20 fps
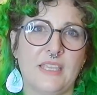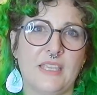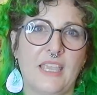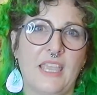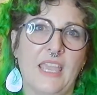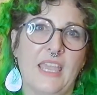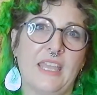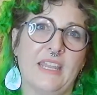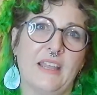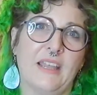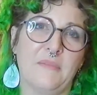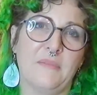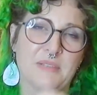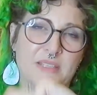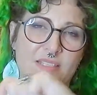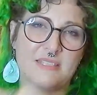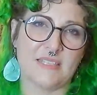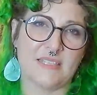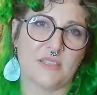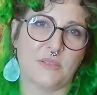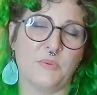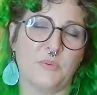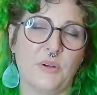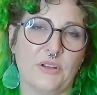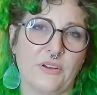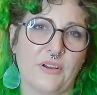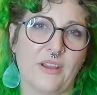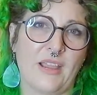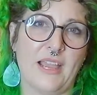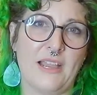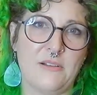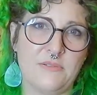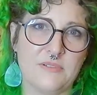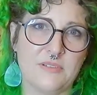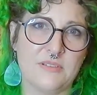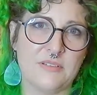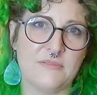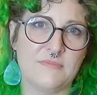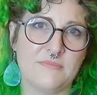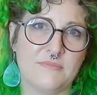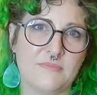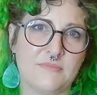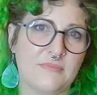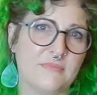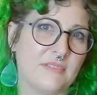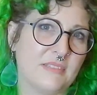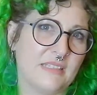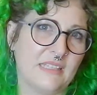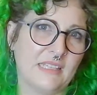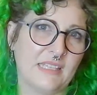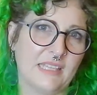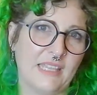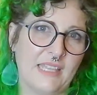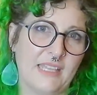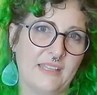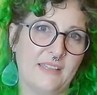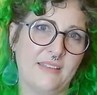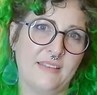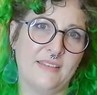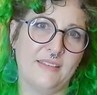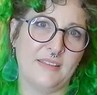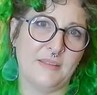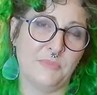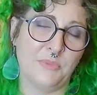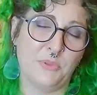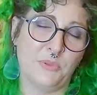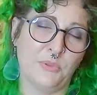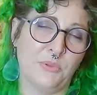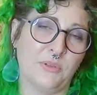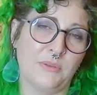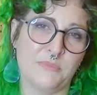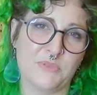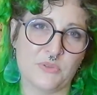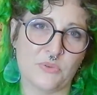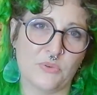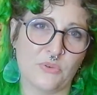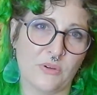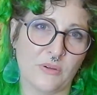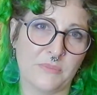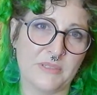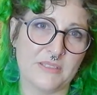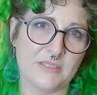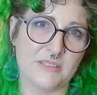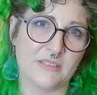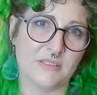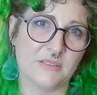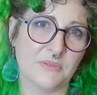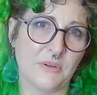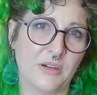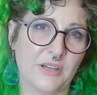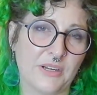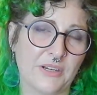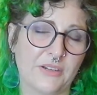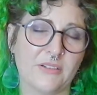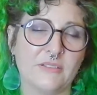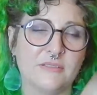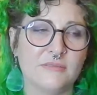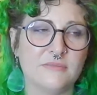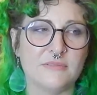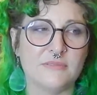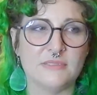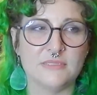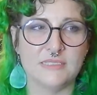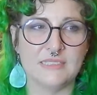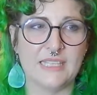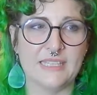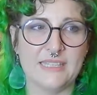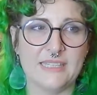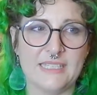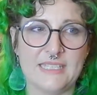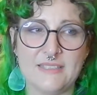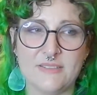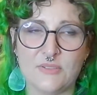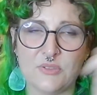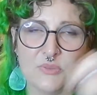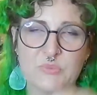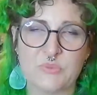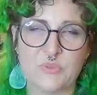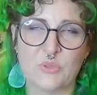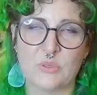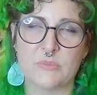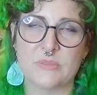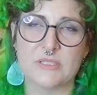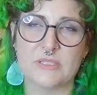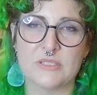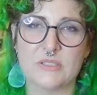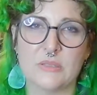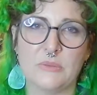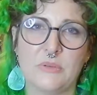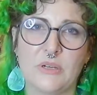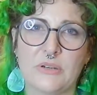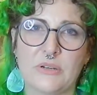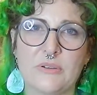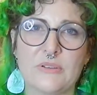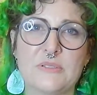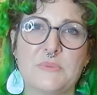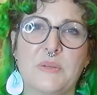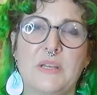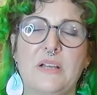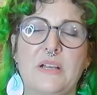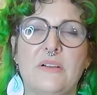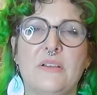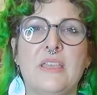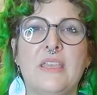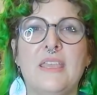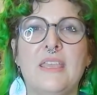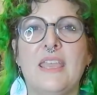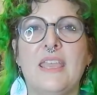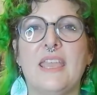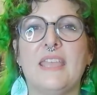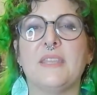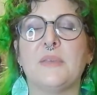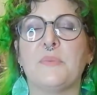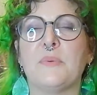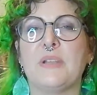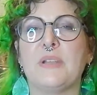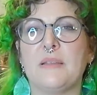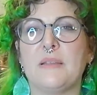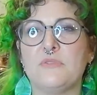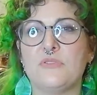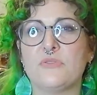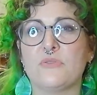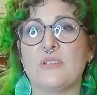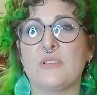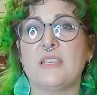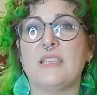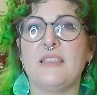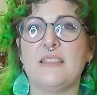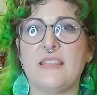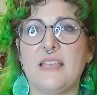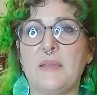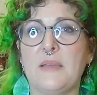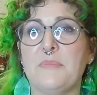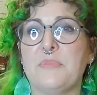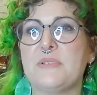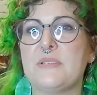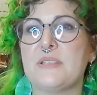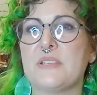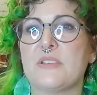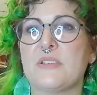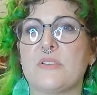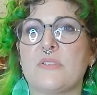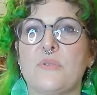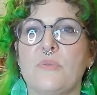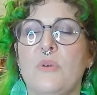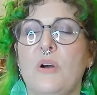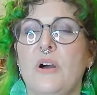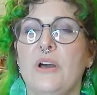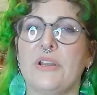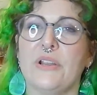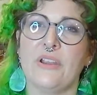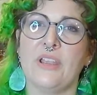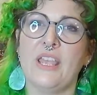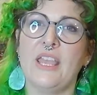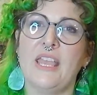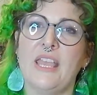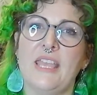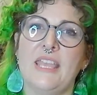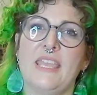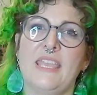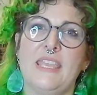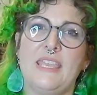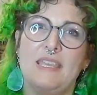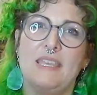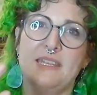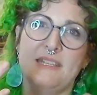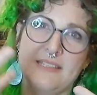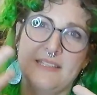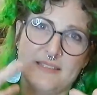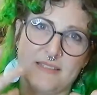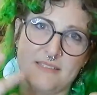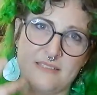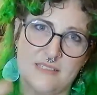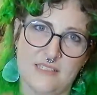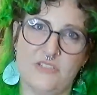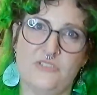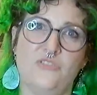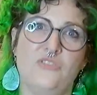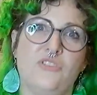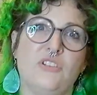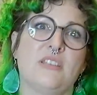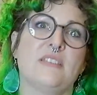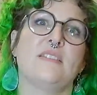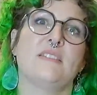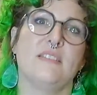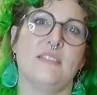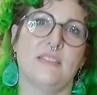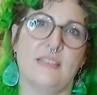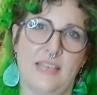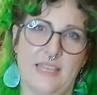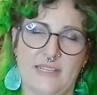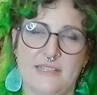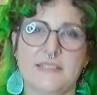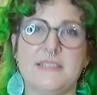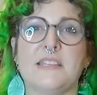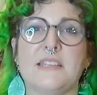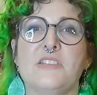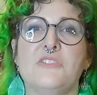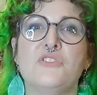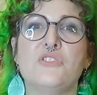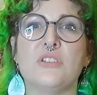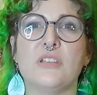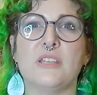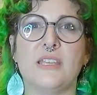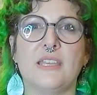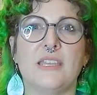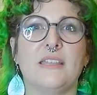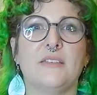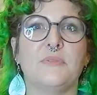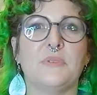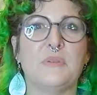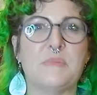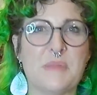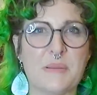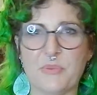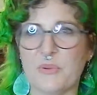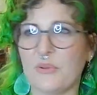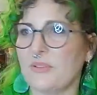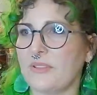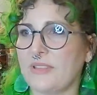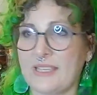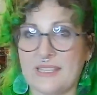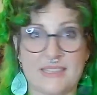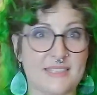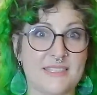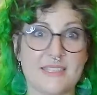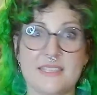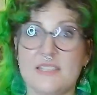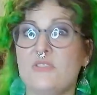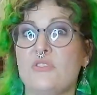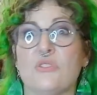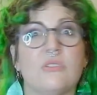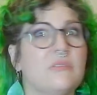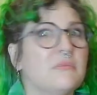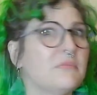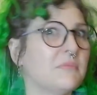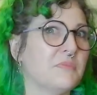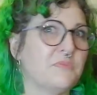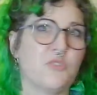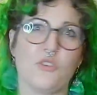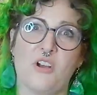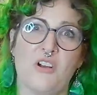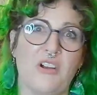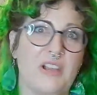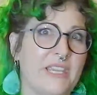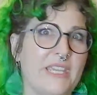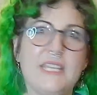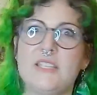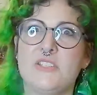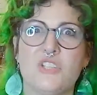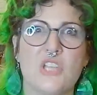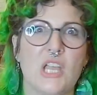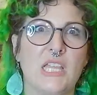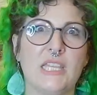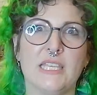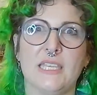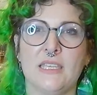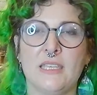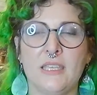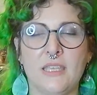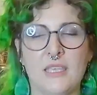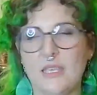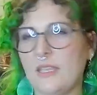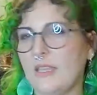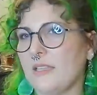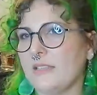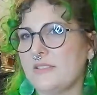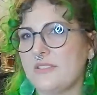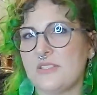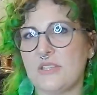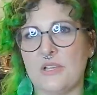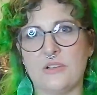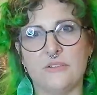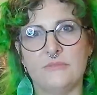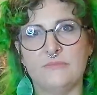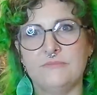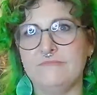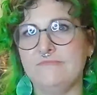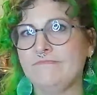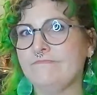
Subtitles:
and I'm going to set the water out, let the moon absorb into the water, let these absorb into the water as well. And then when I'm drinking that particular water, it is ingesting that intention again. Remember, like the sigil, I'm drawing it in jelly. So